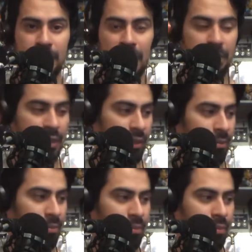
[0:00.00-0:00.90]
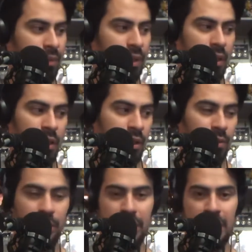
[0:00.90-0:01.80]
baby.
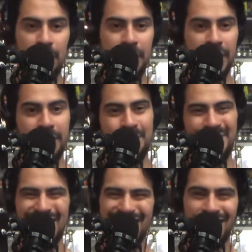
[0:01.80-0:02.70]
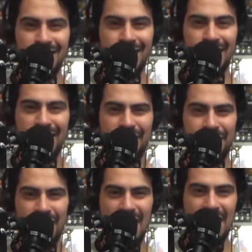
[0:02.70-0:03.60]
We're deep in it.
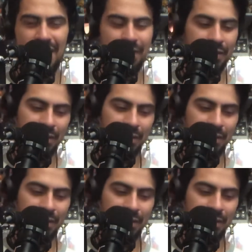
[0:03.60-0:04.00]
1995,